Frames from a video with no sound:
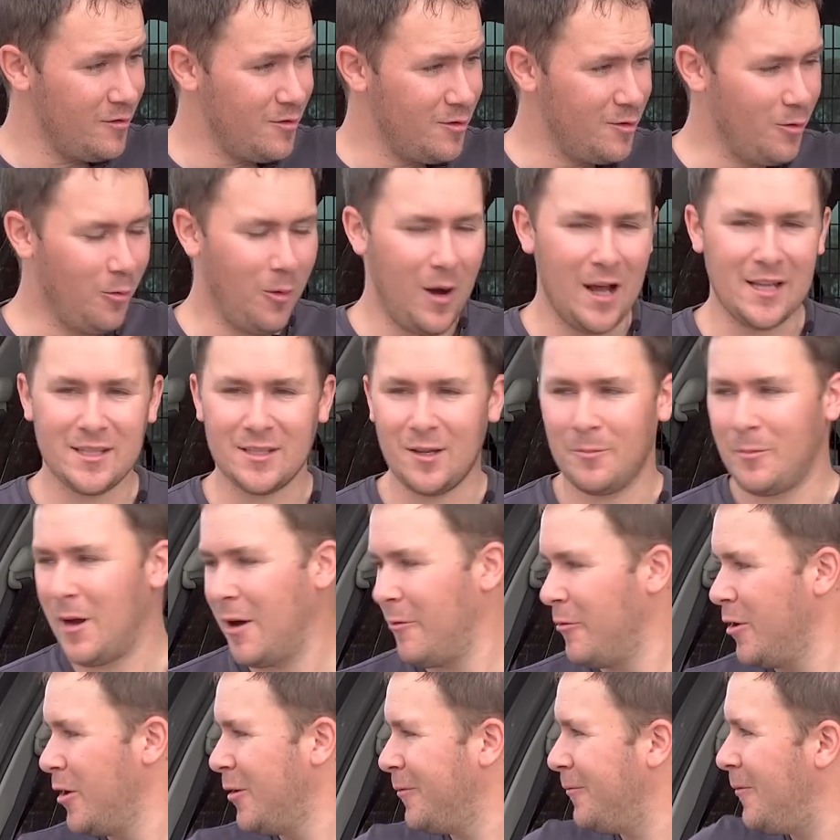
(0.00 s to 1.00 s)
The ones on my
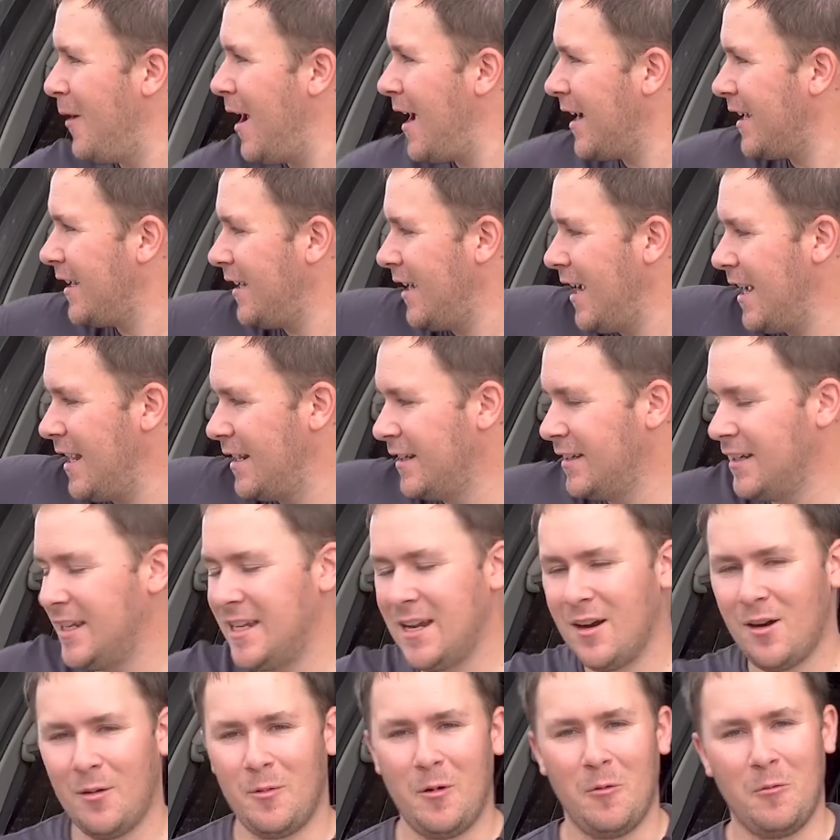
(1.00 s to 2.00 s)
roof rack and
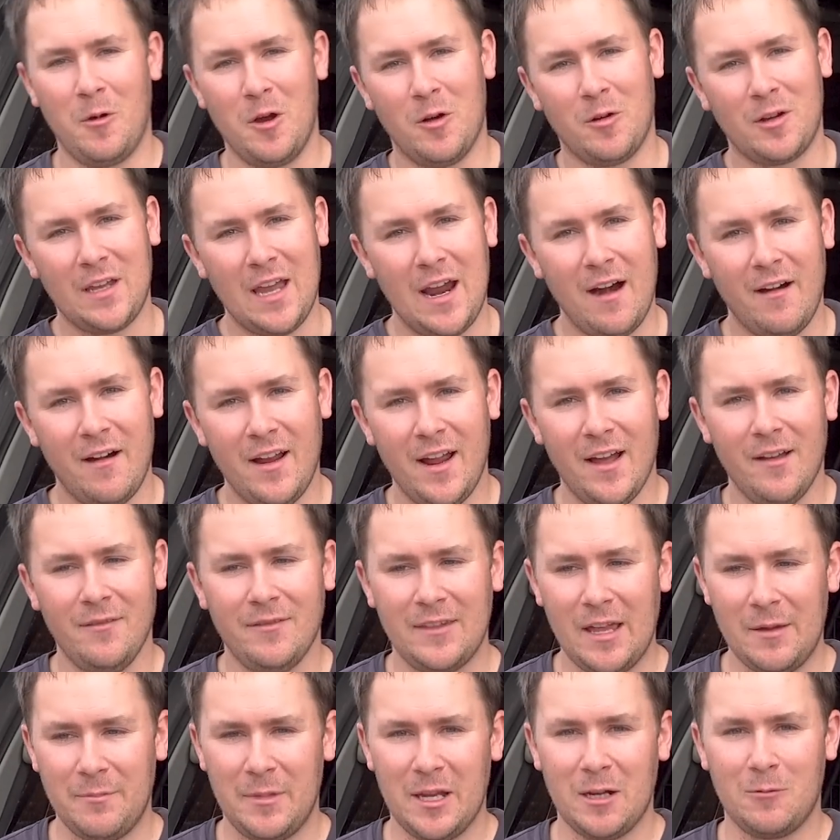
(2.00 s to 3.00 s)
here on my wheel carrier,
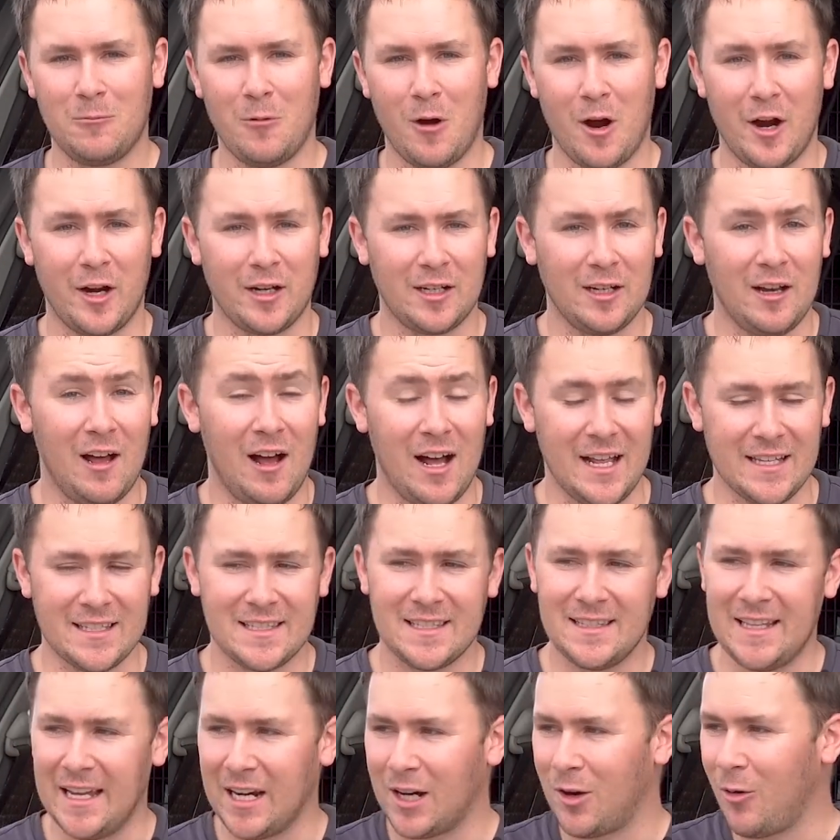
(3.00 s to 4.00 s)
they're big work
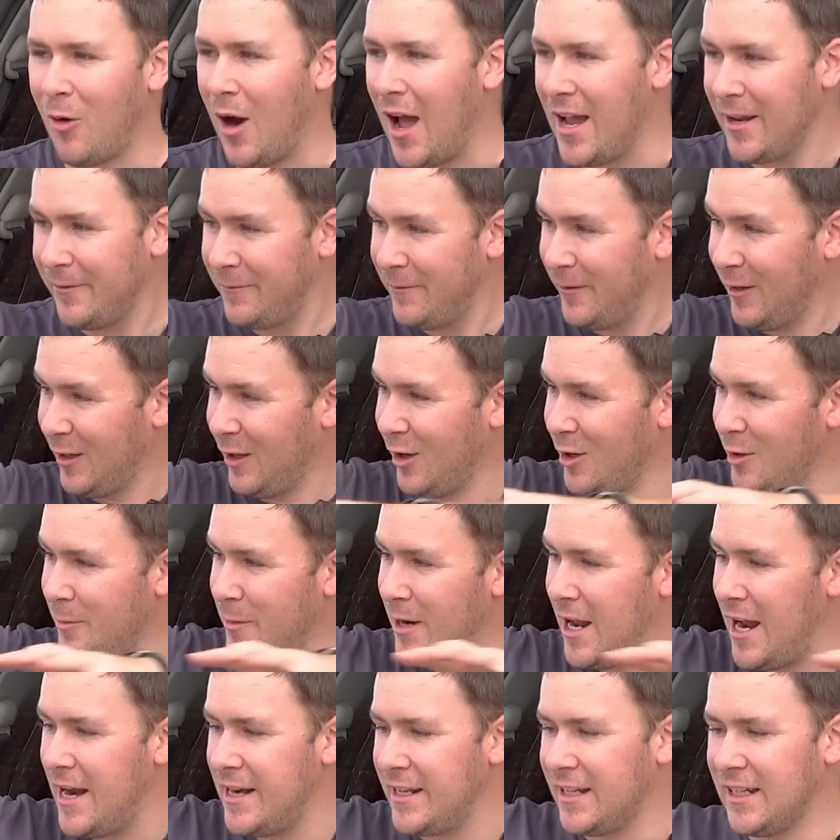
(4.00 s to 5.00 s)
lights. They're great for
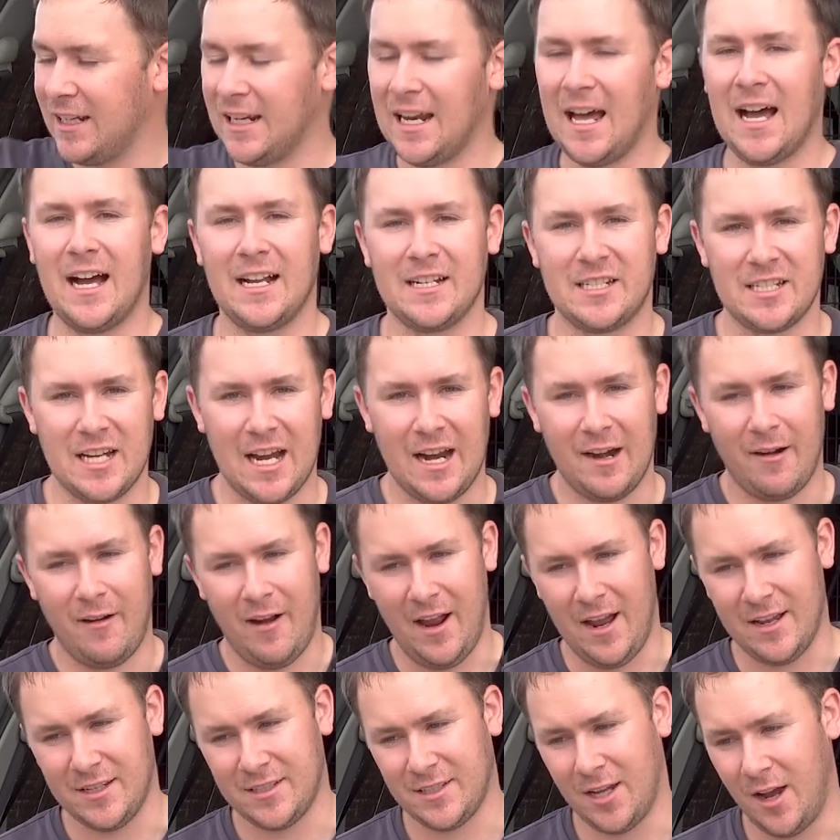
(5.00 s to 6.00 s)
illuminating a large
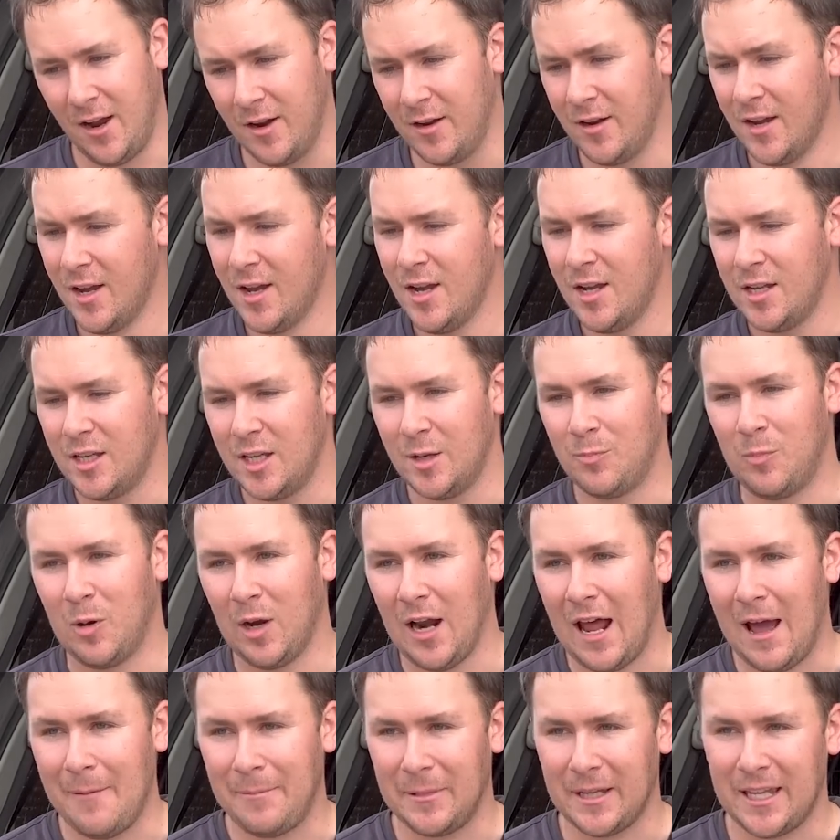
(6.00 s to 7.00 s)
area. So you
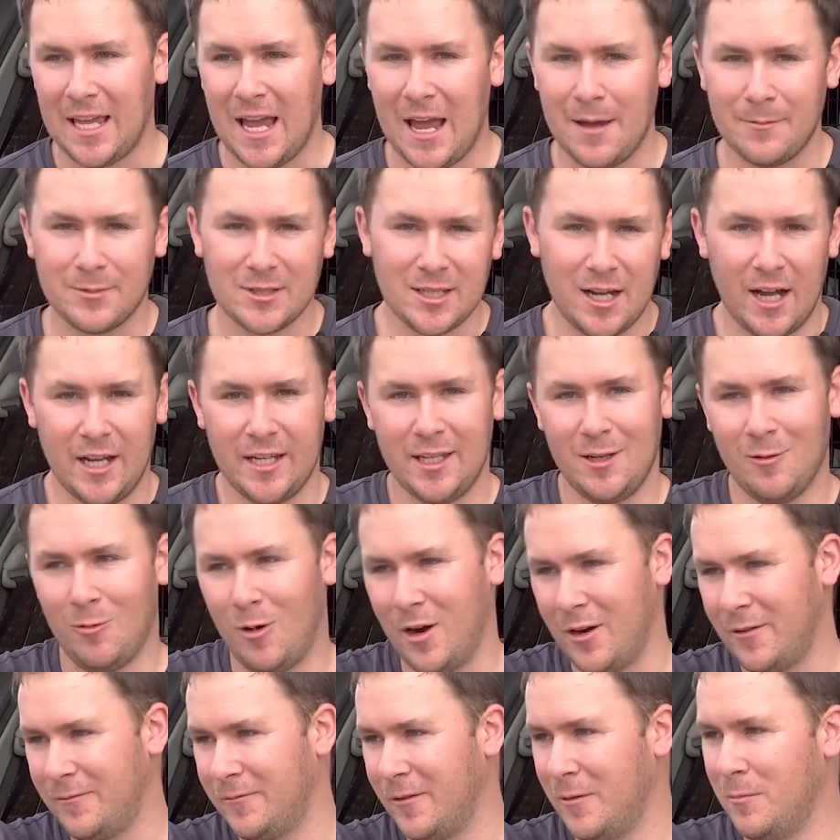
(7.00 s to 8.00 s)
pull up a campsite, you
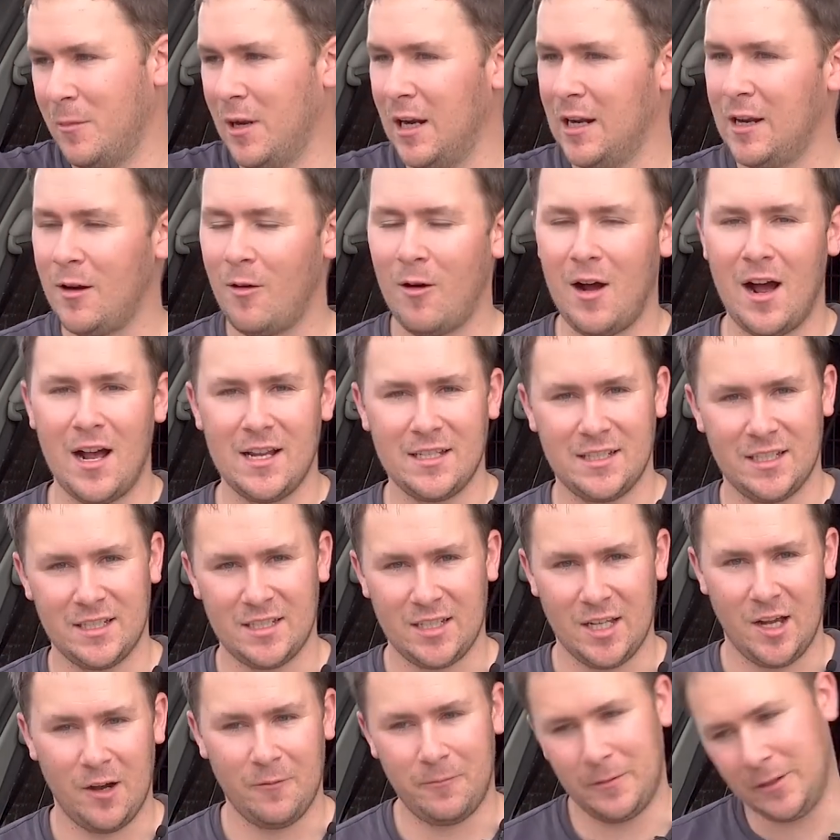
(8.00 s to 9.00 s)
want to familiarise
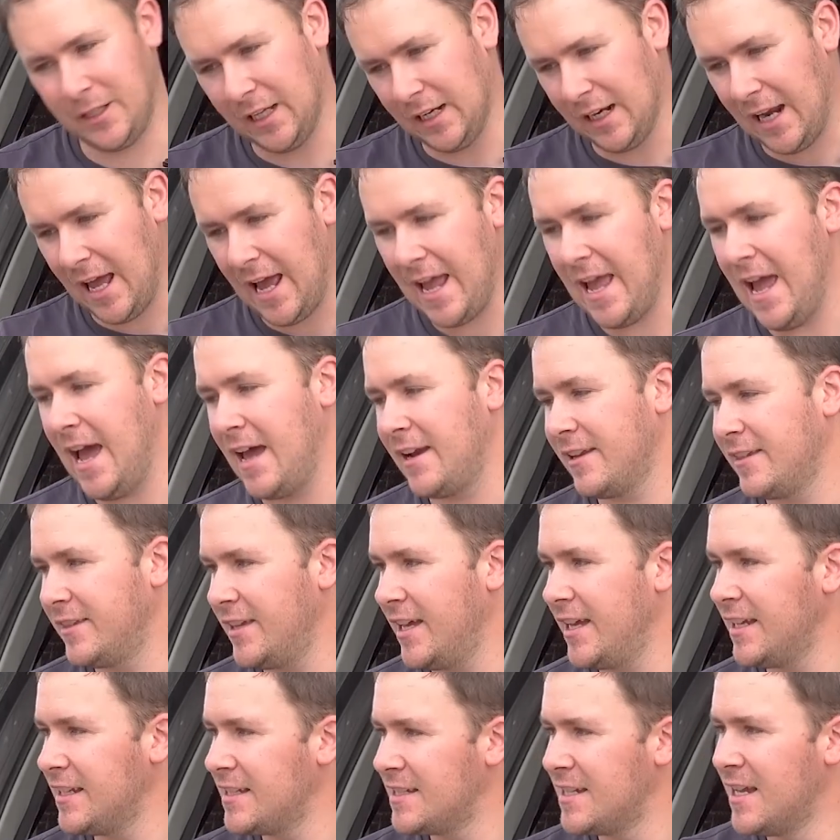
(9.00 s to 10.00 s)
yourself with the layout of
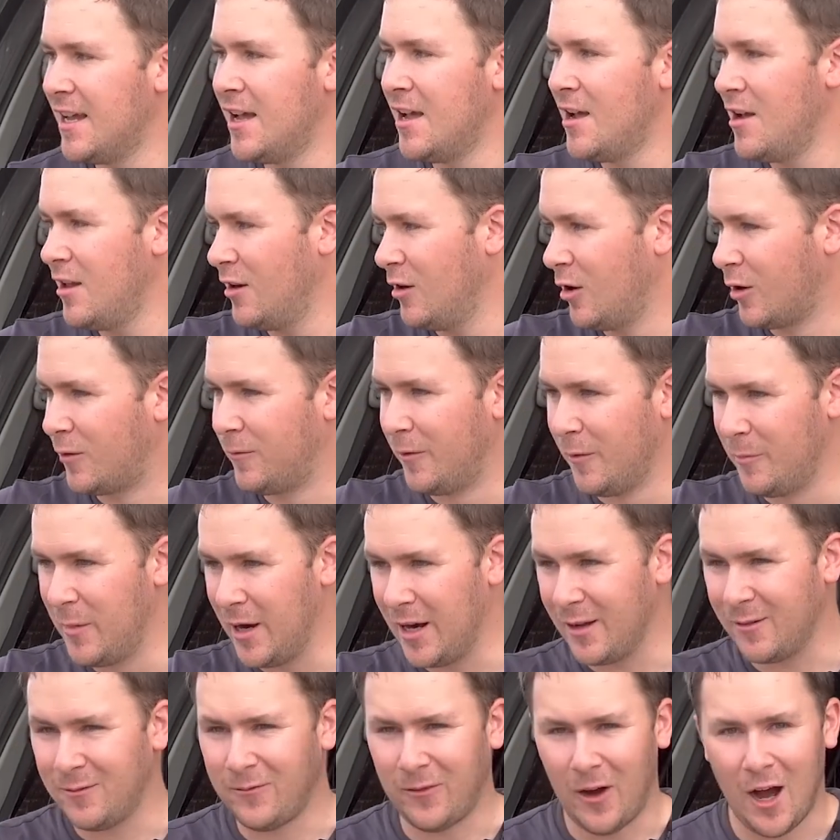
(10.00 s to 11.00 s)
things, look for a
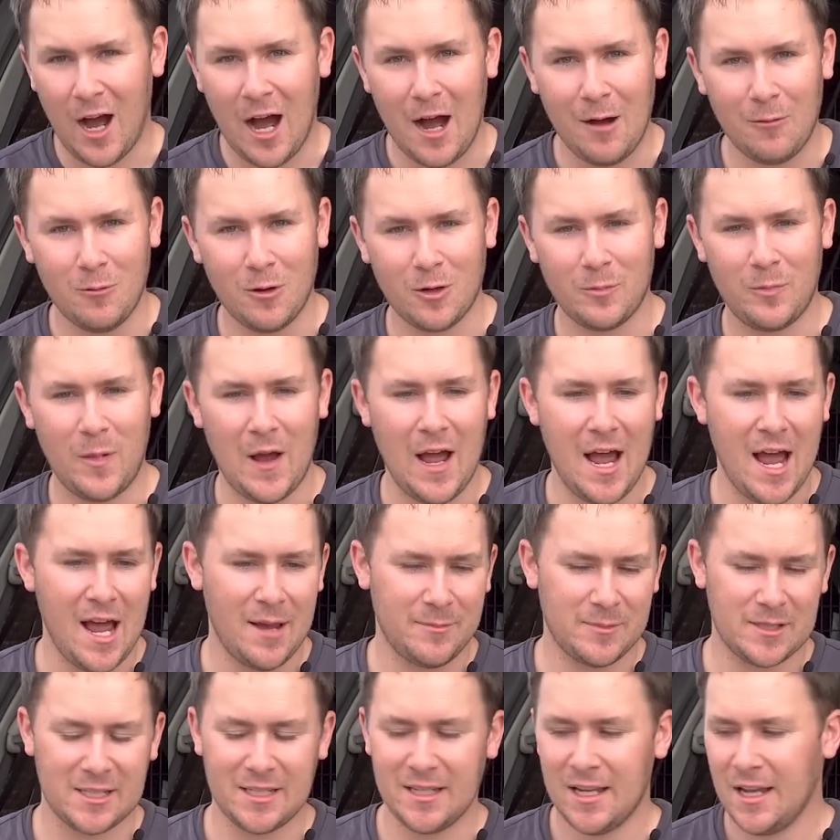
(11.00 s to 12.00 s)
bit of firewood
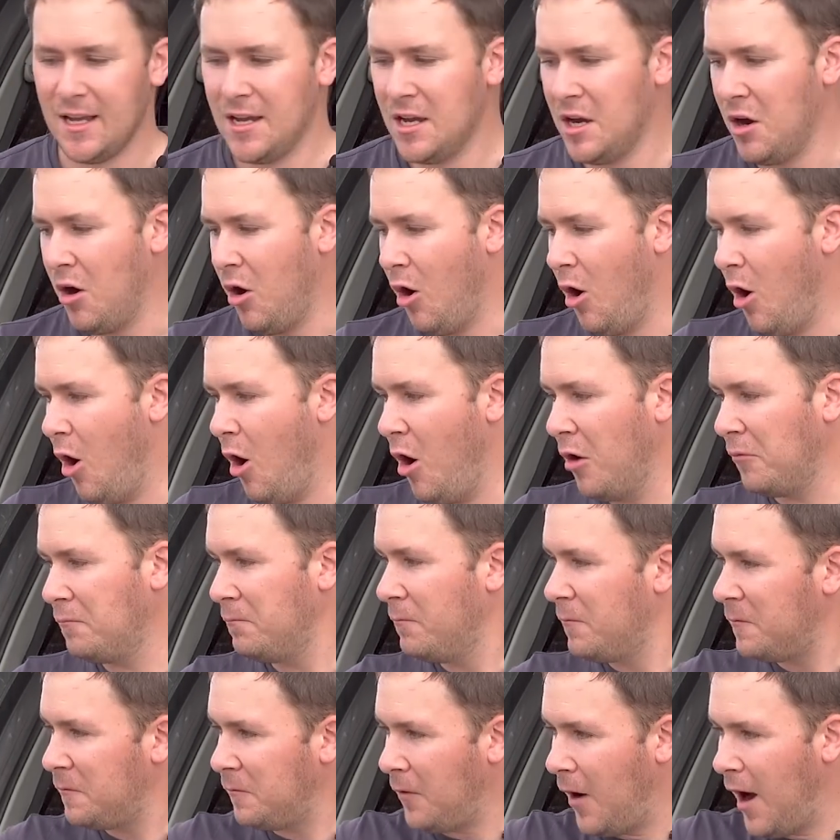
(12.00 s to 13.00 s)
perhaps, or
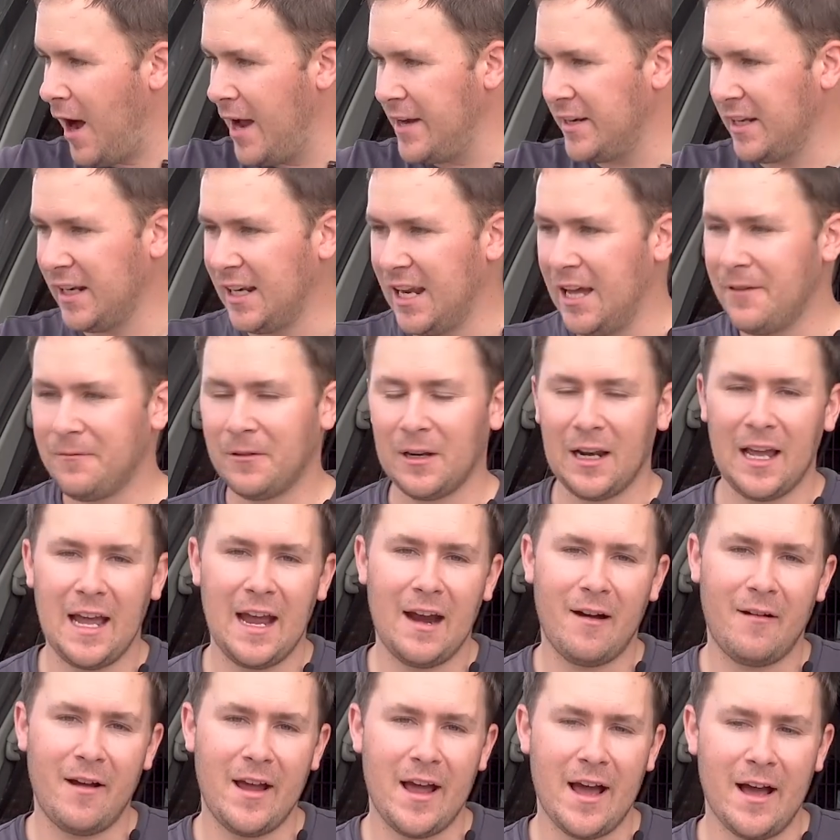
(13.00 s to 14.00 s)
find a level
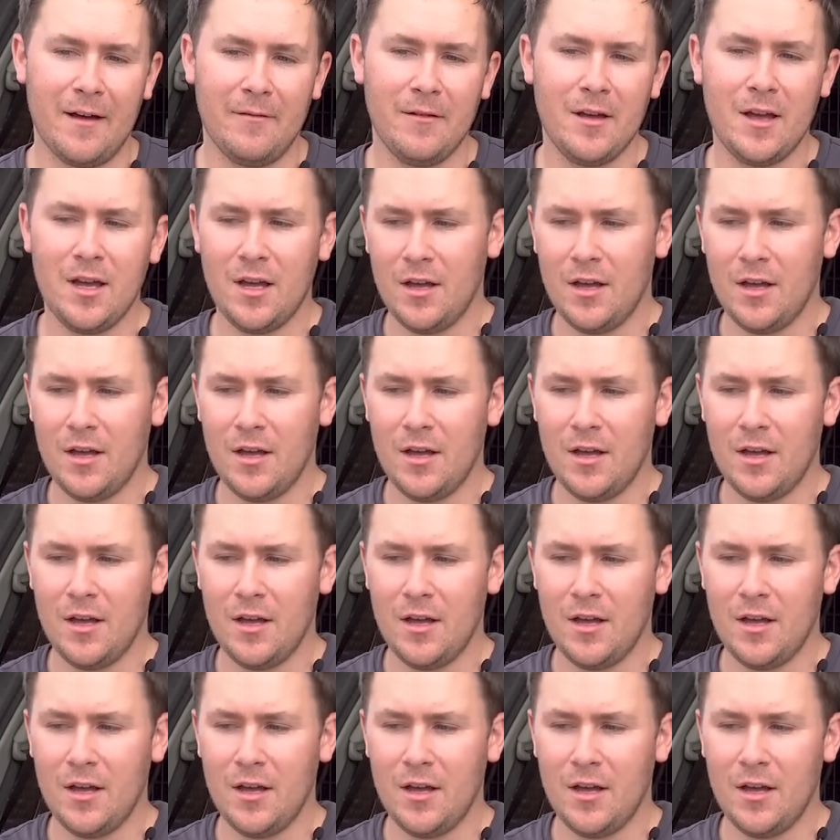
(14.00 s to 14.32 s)
area.